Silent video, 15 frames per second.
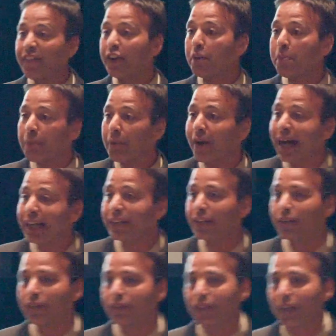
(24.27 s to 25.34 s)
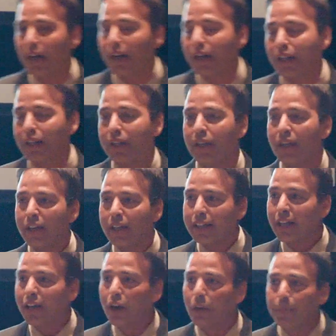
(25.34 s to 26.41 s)
a very practical talk
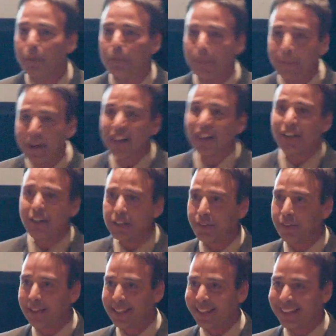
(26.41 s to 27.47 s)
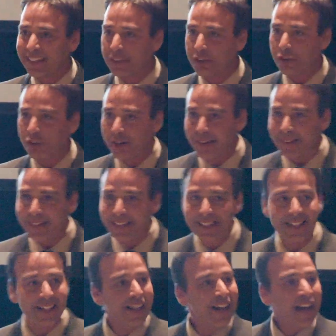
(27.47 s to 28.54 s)
to help you better understand stress,